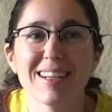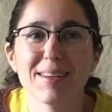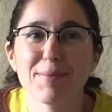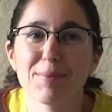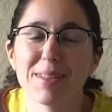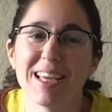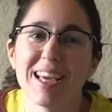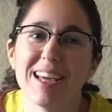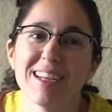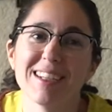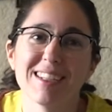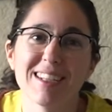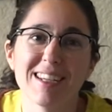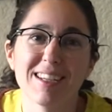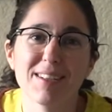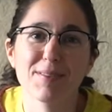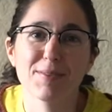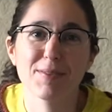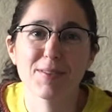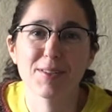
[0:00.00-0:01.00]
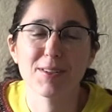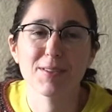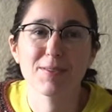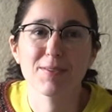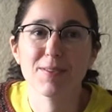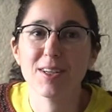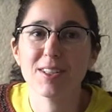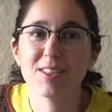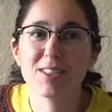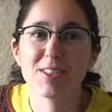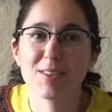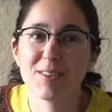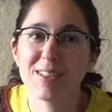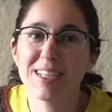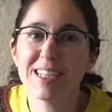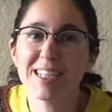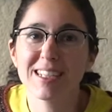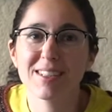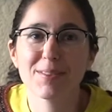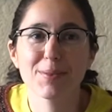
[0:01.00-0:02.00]
I'm the candidate for False
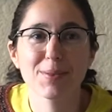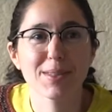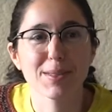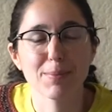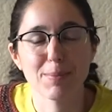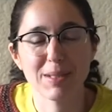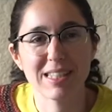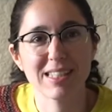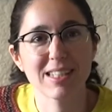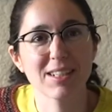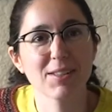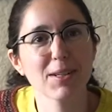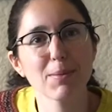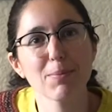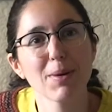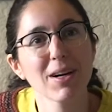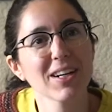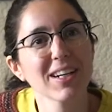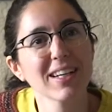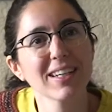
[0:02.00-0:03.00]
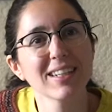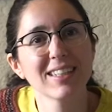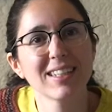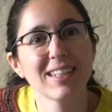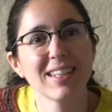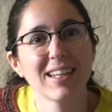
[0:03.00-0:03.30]
Creek with the BC Green Party,